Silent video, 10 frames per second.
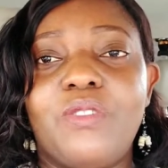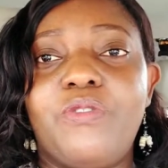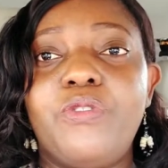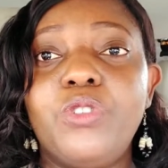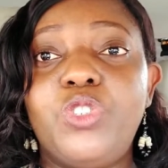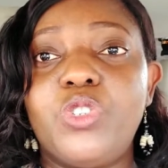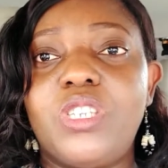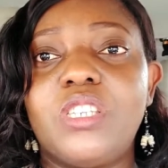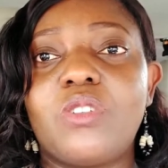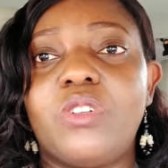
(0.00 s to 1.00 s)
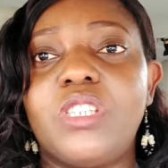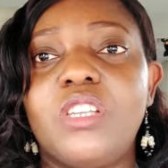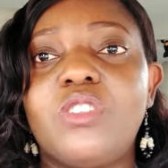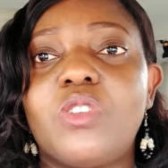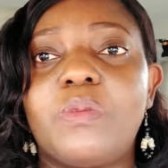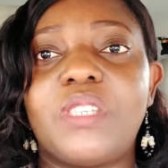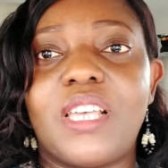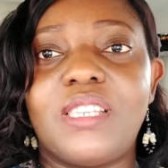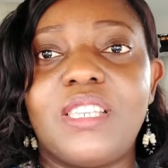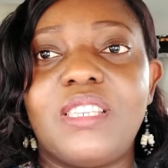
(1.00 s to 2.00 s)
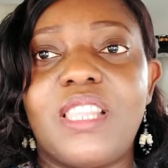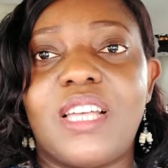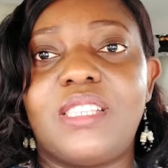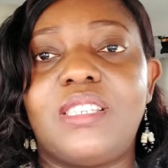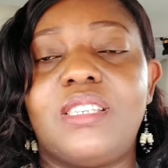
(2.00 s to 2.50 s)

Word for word: fruit juices contain substances that